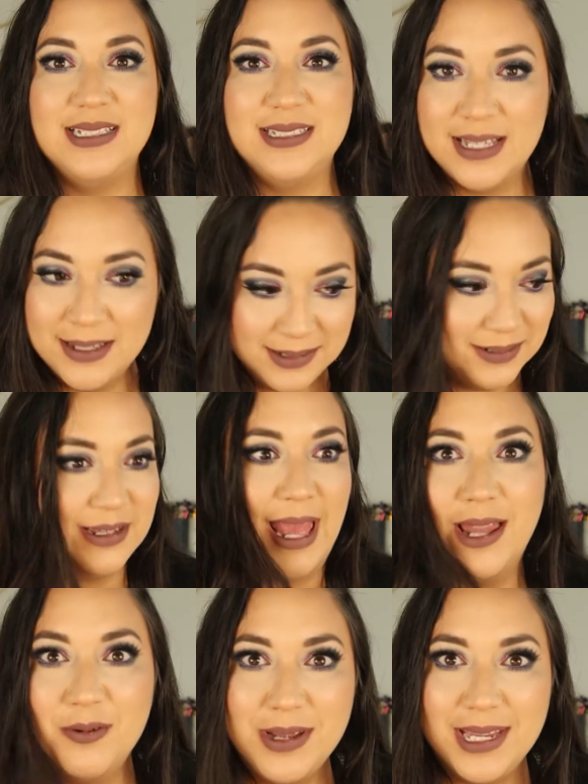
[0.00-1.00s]
It's
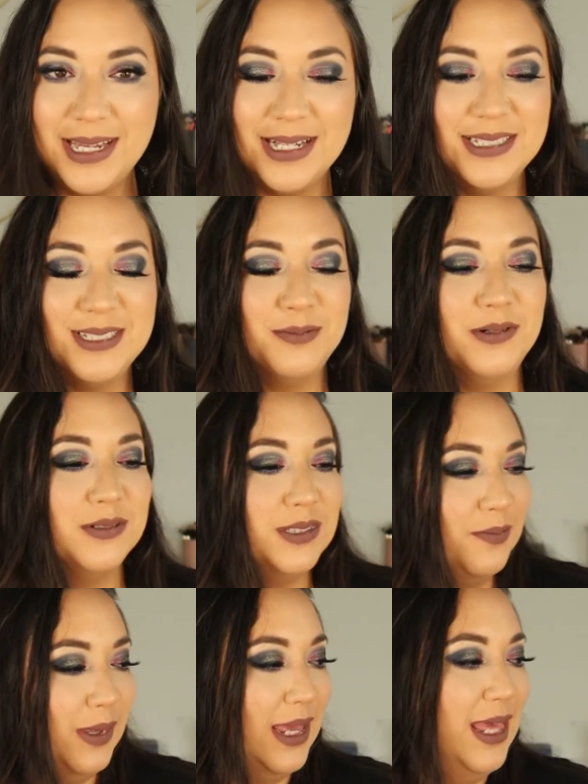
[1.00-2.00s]
Halloween. It's supposed
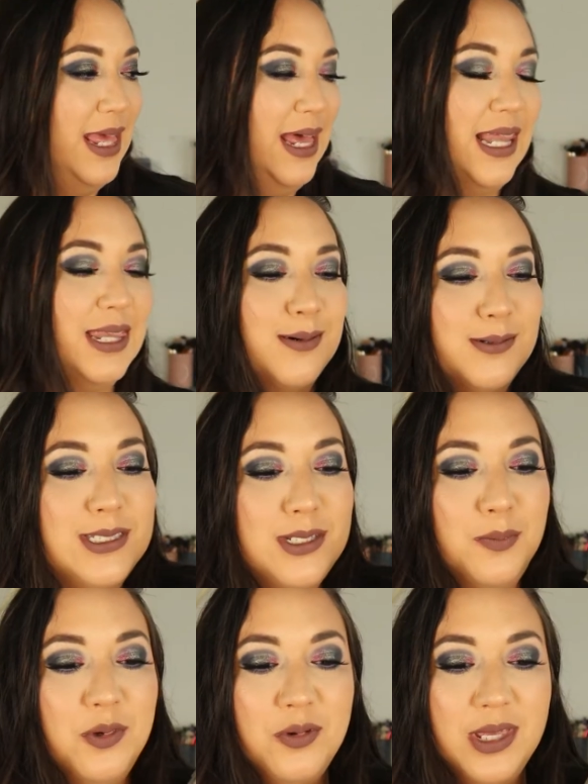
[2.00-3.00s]
to be a little
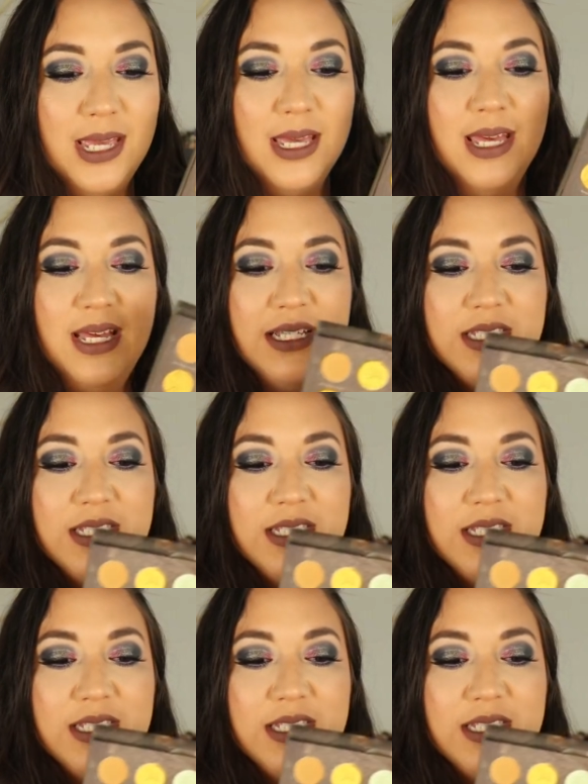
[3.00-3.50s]
spooky.